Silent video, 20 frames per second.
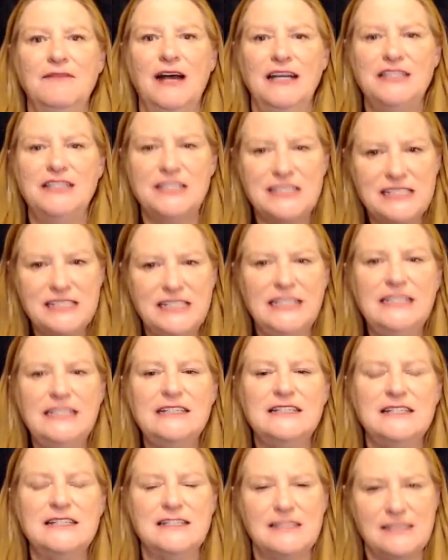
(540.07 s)
I just
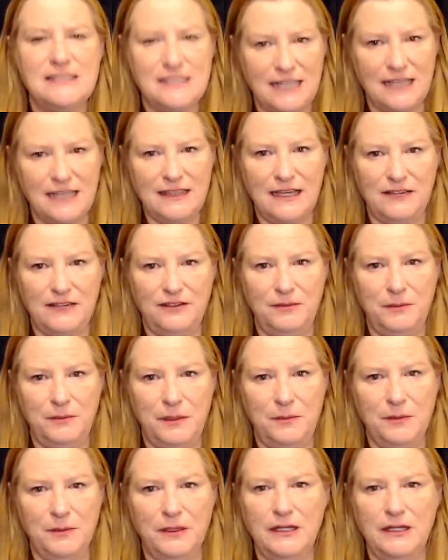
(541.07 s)
needed to say that to people.